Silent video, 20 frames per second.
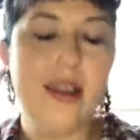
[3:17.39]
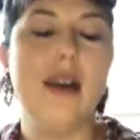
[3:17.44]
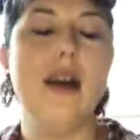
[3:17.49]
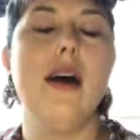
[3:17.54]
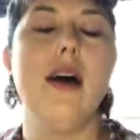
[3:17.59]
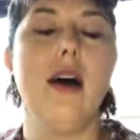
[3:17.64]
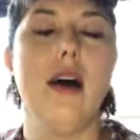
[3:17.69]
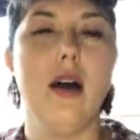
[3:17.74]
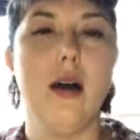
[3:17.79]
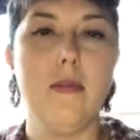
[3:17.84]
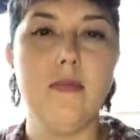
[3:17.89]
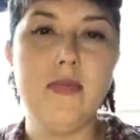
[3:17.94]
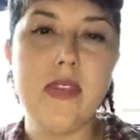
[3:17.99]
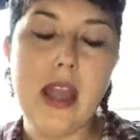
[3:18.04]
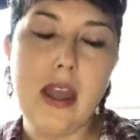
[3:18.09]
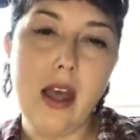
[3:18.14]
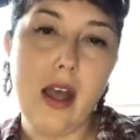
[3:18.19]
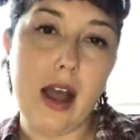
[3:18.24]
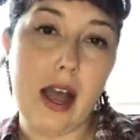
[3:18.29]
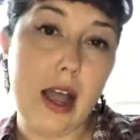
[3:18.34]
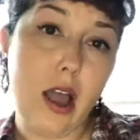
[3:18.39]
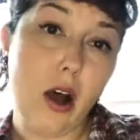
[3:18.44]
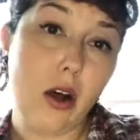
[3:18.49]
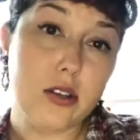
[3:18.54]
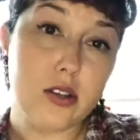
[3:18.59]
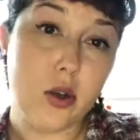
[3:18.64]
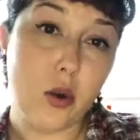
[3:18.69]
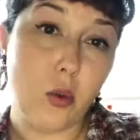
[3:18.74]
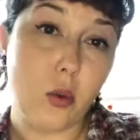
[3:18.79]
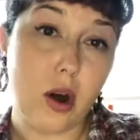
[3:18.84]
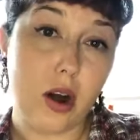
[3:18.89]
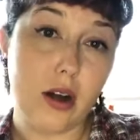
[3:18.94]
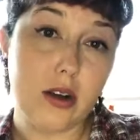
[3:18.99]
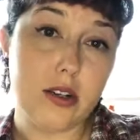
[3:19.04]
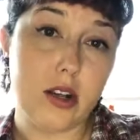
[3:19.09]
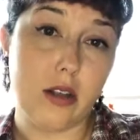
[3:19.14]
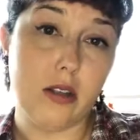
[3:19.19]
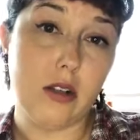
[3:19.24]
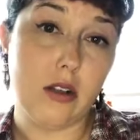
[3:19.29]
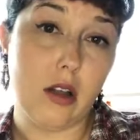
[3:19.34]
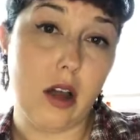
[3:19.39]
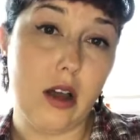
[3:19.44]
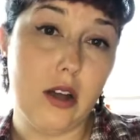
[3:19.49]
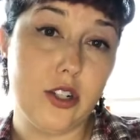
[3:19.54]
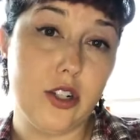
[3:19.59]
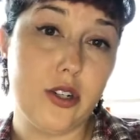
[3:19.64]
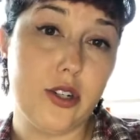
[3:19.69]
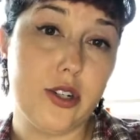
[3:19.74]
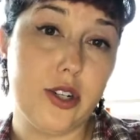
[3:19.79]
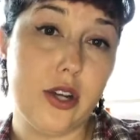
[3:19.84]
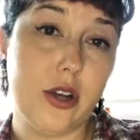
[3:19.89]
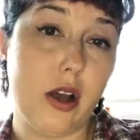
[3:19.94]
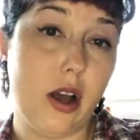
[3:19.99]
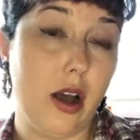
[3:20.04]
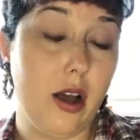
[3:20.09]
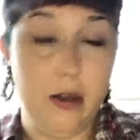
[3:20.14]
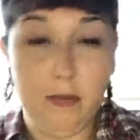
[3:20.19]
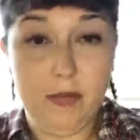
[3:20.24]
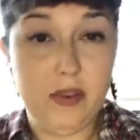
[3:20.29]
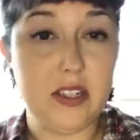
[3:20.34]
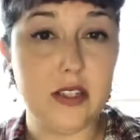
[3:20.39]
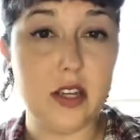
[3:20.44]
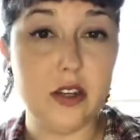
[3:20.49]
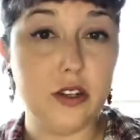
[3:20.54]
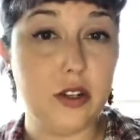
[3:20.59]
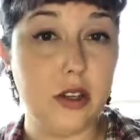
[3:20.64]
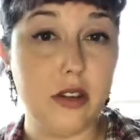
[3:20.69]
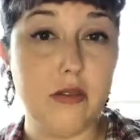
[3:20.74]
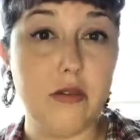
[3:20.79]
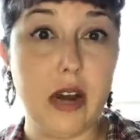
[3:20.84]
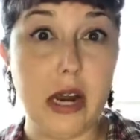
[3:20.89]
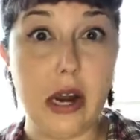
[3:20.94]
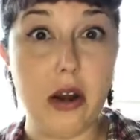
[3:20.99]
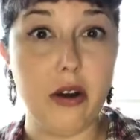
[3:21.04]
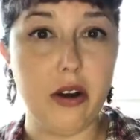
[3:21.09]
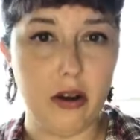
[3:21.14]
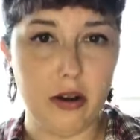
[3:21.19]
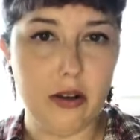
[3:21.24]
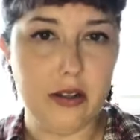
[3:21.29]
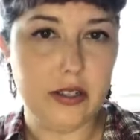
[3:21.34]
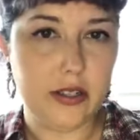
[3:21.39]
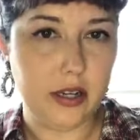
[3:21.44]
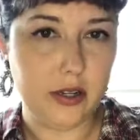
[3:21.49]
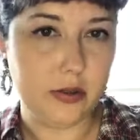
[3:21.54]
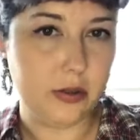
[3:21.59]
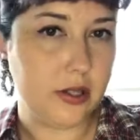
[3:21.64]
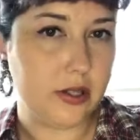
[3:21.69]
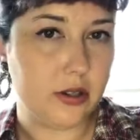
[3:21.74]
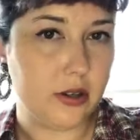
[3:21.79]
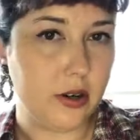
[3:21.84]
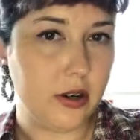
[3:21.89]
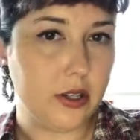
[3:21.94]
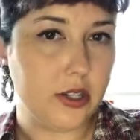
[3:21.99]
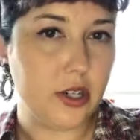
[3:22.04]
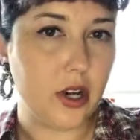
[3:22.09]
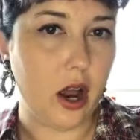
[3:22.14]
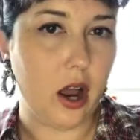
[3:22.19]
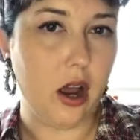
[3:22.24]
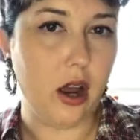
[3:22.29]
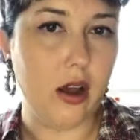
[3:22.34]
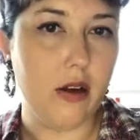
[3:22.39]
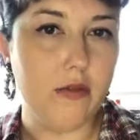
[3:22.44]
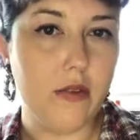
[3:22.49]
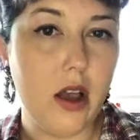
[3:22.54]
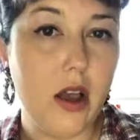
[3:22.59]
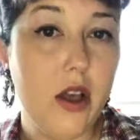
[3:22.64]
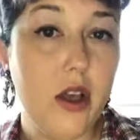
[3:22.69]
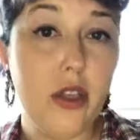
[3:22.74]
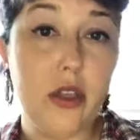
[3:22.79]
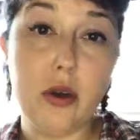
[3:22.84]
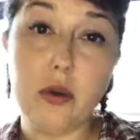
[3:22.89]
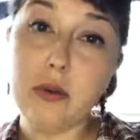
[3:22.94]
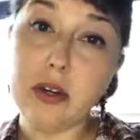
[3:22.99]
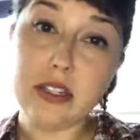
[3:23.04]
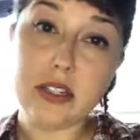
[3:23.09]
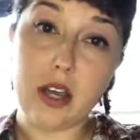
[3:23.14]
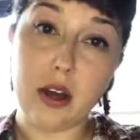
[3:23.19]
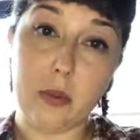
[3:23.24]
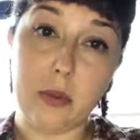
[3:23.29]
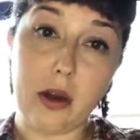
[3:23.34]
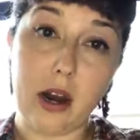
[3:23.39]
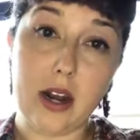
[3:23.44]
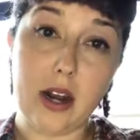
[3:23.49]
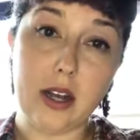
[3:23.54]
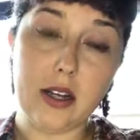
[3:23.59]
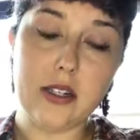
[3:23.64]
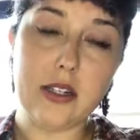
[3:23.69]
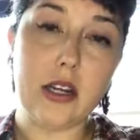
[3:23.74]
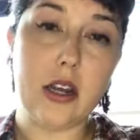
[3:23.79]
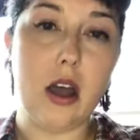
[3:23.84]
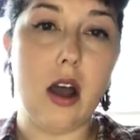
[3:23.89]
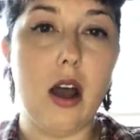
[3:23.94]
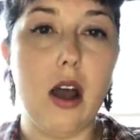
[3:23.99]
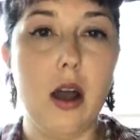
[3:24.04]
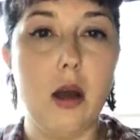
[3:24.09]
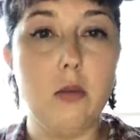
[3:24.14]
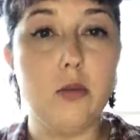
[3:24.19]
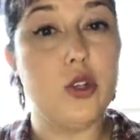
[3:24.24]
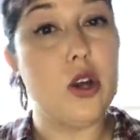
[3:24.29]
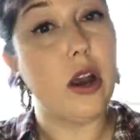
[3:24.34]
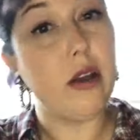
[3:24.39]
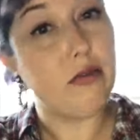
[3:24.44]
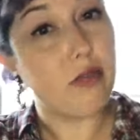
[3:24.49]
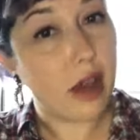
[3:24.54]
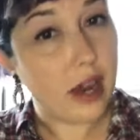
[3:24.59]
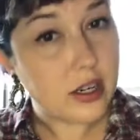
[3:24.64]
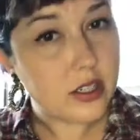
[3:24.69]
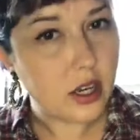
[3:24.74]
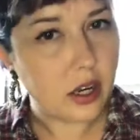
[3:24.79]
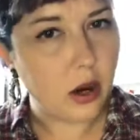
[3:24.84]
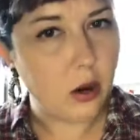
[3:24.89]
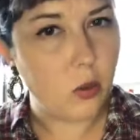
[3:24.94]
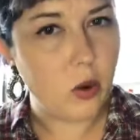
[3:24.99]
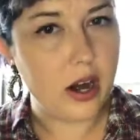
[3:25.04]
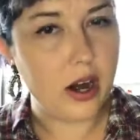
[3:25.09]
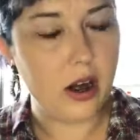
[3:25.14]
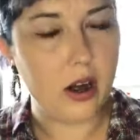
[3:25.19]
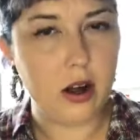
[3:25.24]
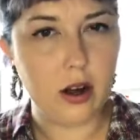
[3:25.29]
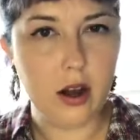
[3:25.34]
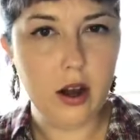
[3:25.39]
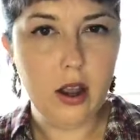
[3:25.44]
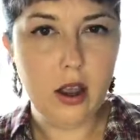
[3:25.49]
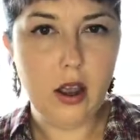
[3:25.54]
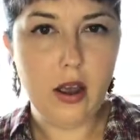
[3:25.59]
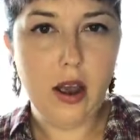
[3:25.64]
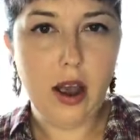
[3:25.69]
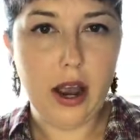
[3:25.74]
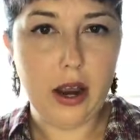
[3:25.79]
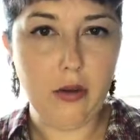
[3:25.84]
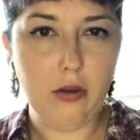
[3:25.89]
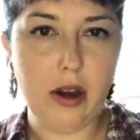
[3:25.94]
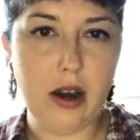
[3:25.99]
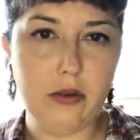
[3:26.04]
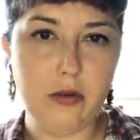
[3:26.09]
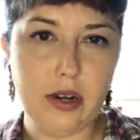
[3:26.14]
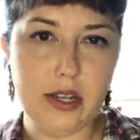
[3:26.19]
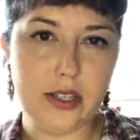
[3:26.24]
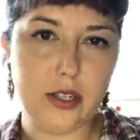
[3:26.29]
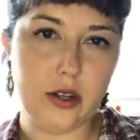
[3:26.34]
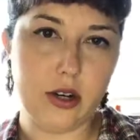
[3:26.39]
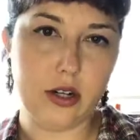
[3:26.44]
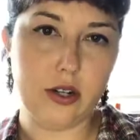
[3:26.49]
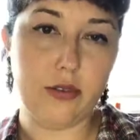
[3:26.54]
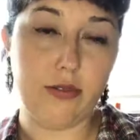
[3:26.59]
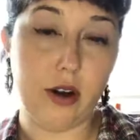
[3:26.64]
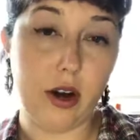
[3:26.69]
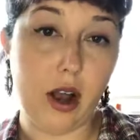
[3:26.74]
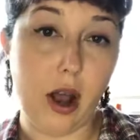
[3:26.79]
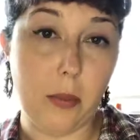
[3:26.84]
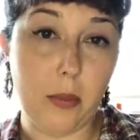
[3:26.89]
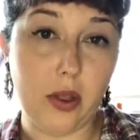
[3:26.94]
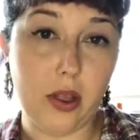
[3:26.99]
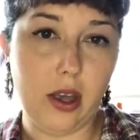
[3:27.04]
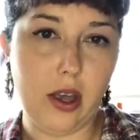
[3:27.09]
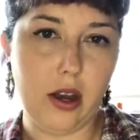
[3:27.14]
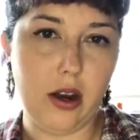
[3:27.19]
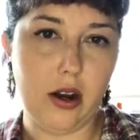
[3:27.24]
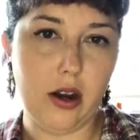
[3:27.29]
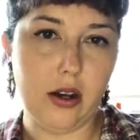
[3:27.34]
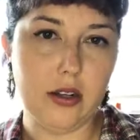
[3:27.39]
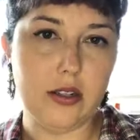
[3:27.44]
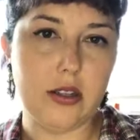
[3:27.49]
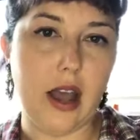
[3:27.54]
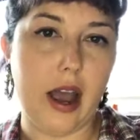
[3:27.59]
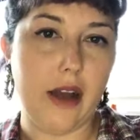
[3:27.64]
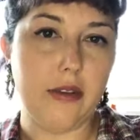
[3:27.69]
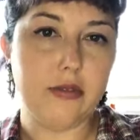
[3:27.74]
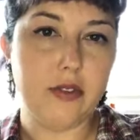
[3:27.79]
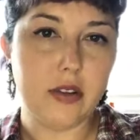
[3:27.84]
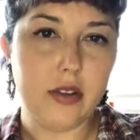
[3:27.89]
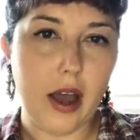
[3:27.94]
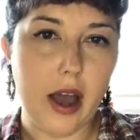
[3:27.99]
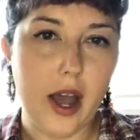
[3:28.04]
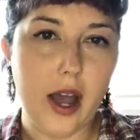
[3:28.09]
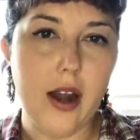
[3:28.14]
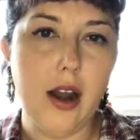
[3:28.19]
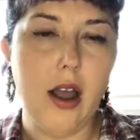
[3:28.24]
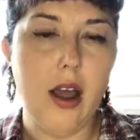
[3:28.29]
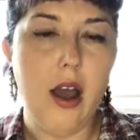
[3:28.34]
I also worked on the launch, essentially the very early stage research of their retail product, Trifacta, where I ran research for a couple years after that.